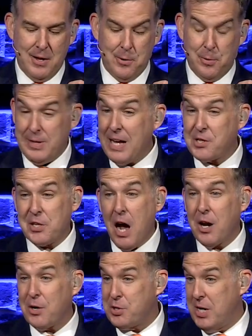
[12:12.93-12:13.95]
When that
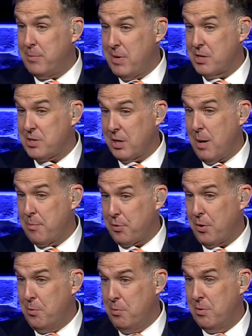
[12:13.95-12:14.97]
scholarship doesn't come
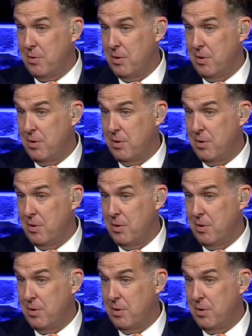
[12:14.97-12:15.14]
through,